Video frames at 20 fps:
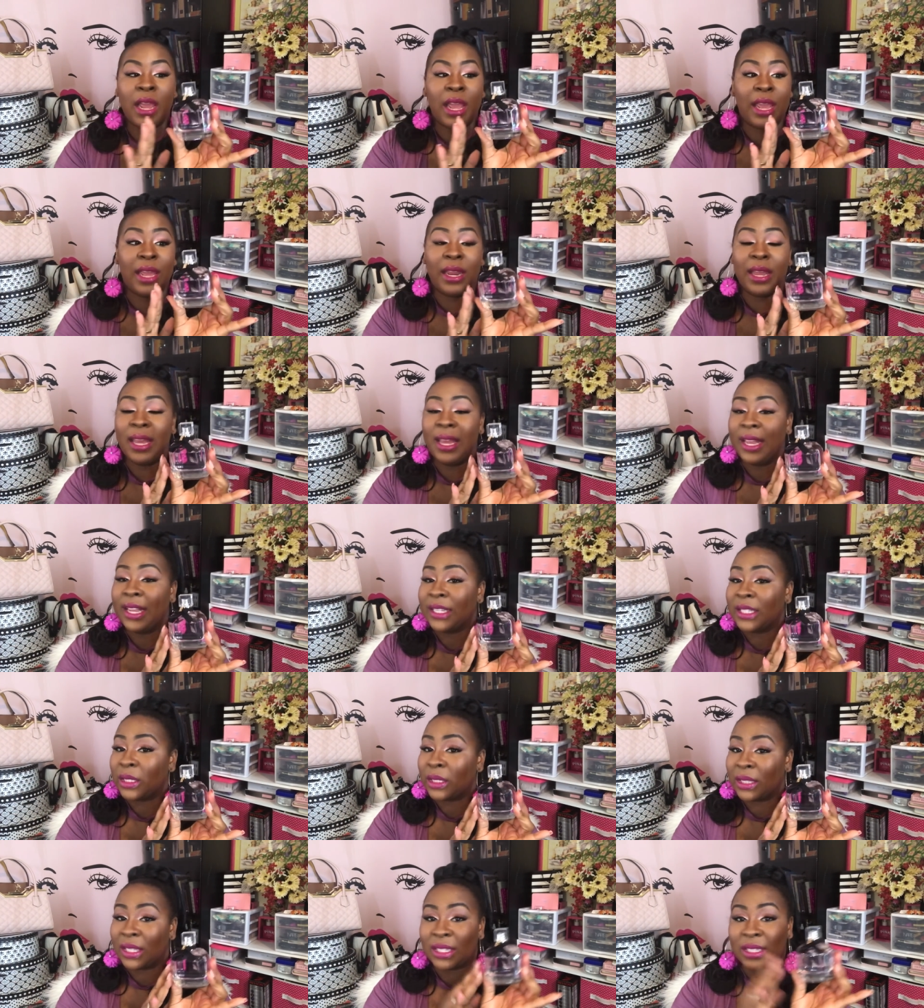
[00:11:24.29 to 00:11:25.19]
It
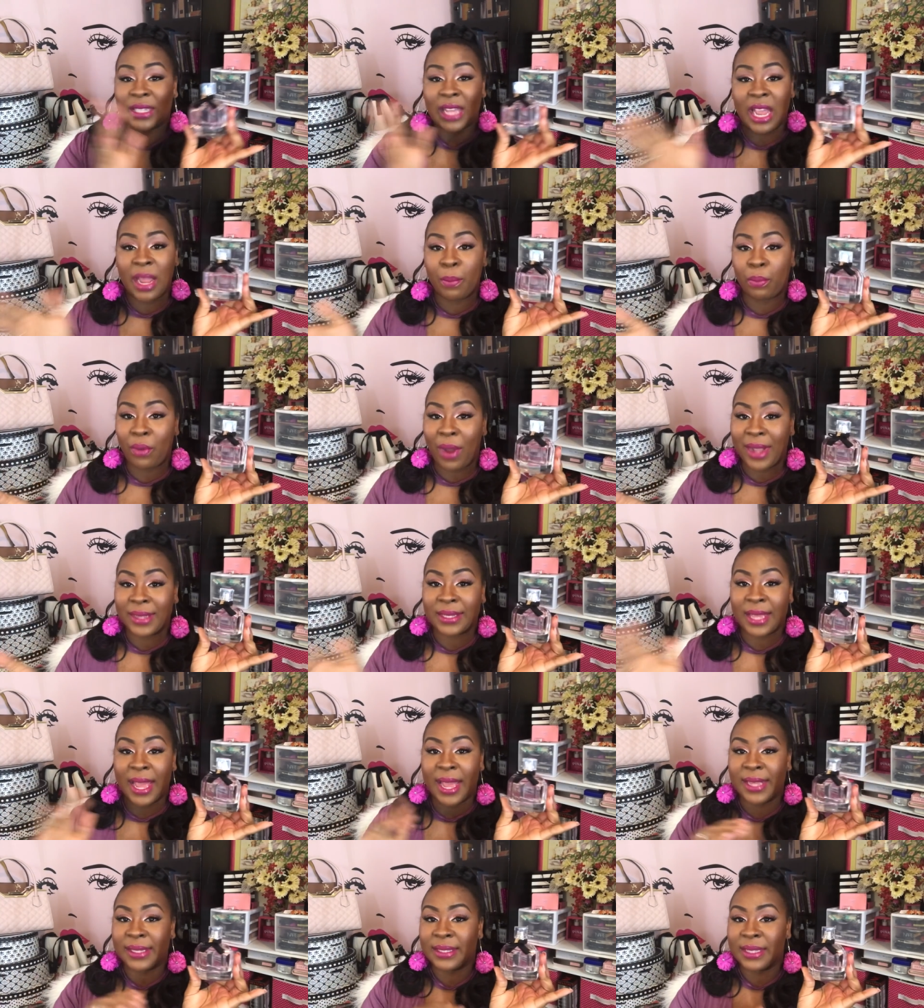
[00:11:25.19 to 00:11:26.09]
is the same price
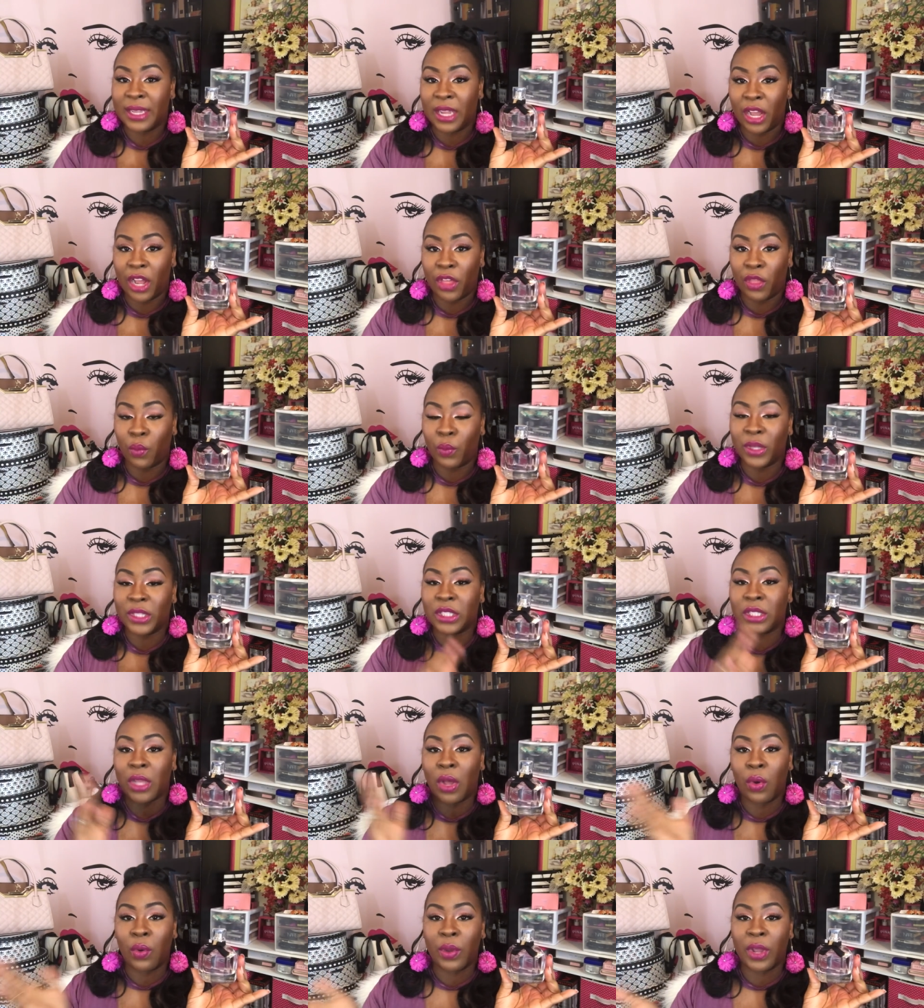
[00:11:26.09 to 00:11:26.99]
as the other one,
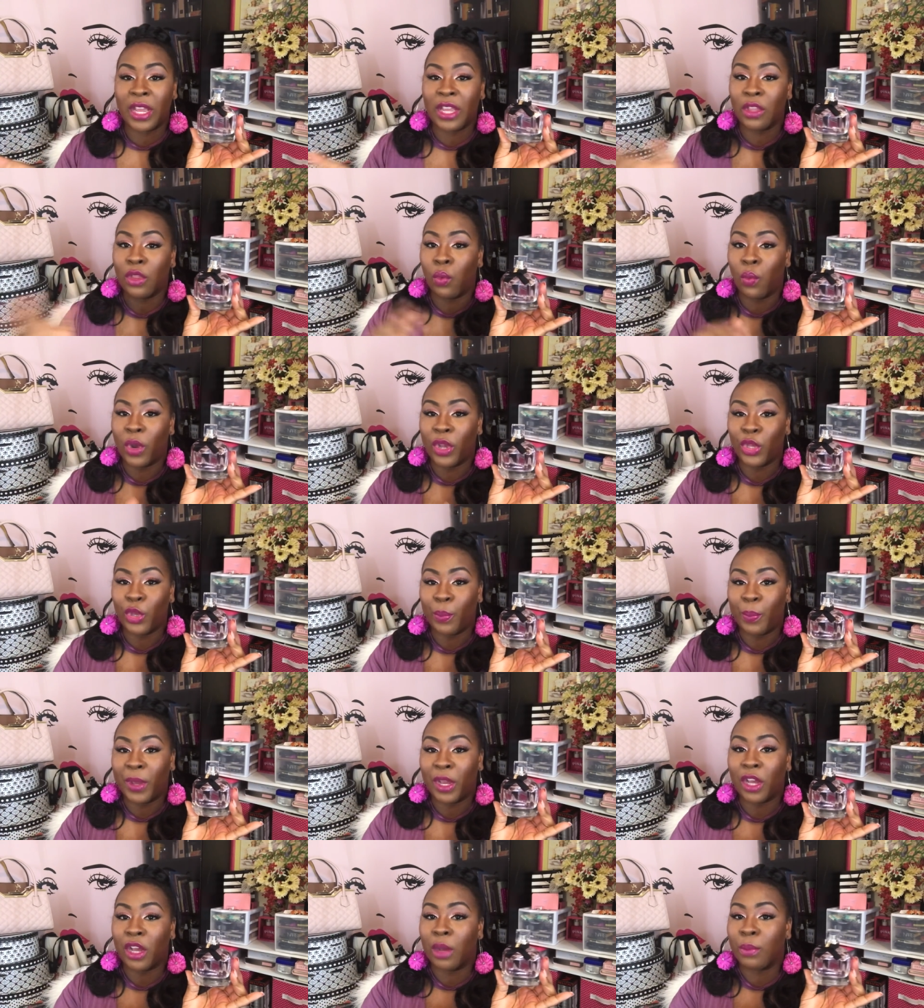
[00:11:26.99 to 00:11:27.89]
so either one you
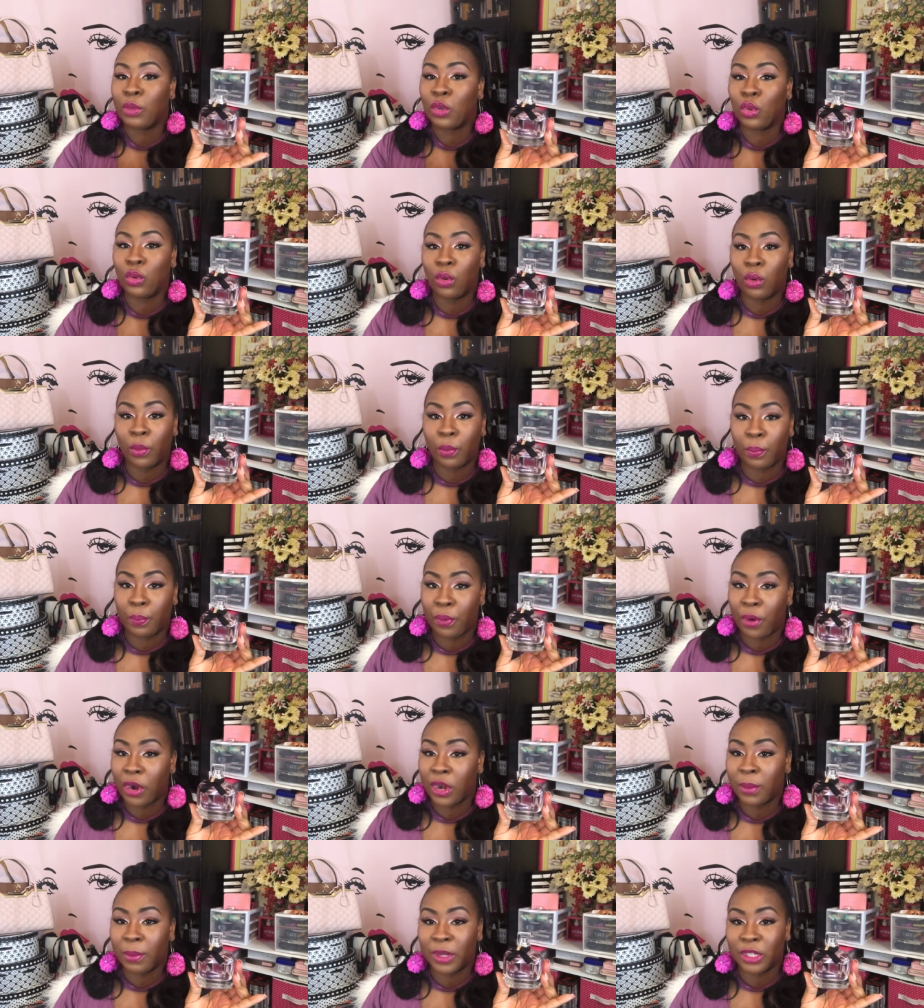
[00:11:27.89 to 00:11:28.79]
pick up, you'll
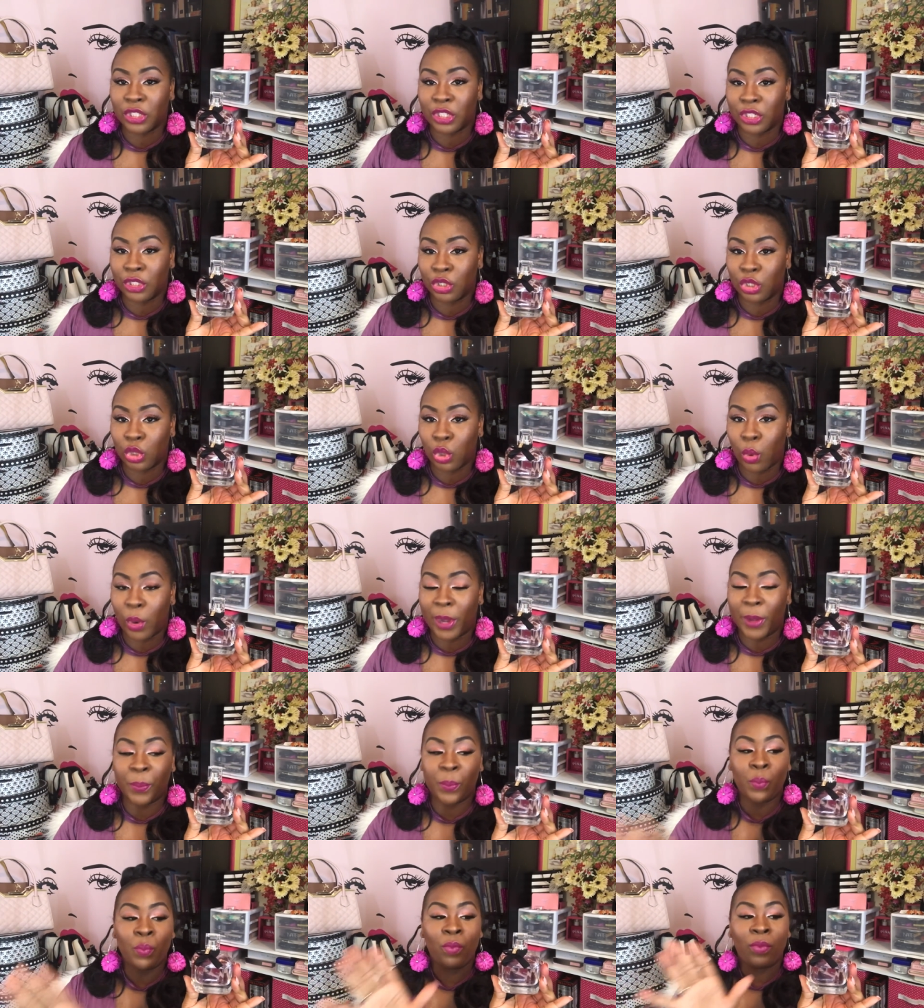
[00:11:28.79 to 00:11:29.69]
pretty much enjoy.